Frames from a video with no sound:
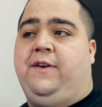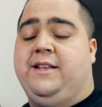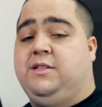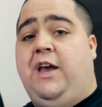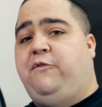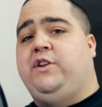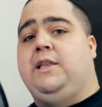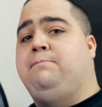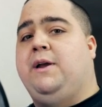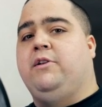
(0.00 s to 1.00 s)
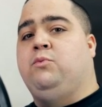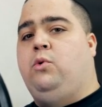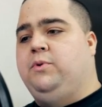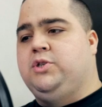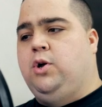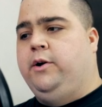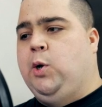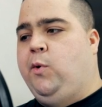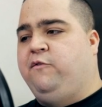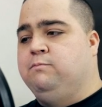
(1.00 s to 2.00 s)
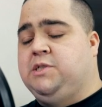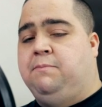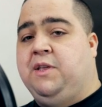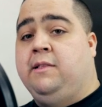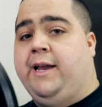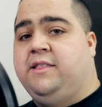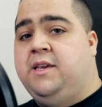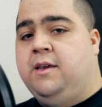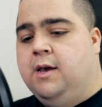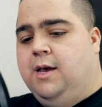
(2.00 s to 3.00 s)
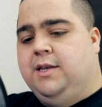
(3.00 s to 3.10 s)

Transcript: and definitely bigger than what we saw going from something like the